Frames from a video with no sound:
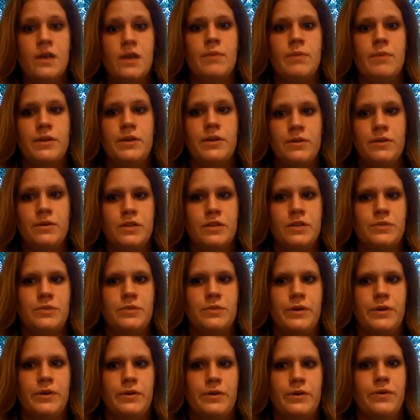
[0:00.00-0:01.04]
By doing this,
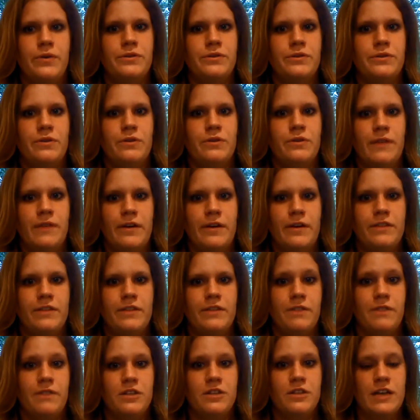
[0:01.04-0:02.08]
we are going to evaluate the
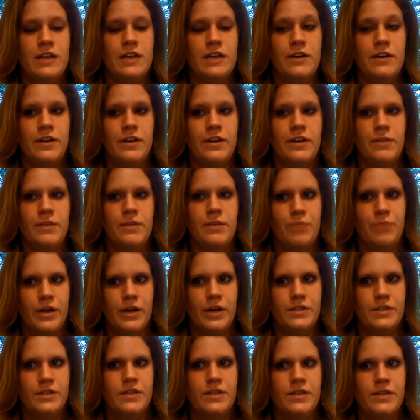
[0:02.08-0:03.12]
functionality of the
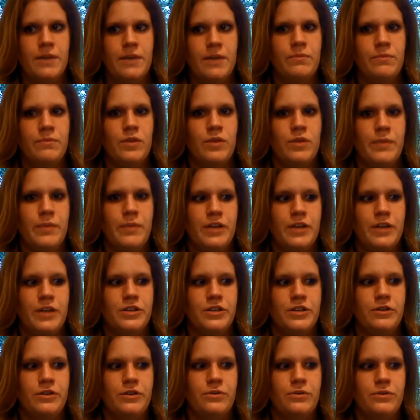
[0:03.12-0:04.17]
brainstem with a
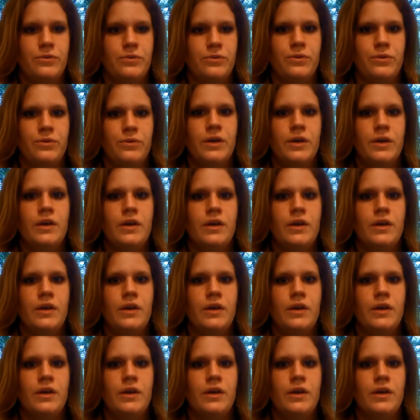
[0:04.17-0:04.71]
patient who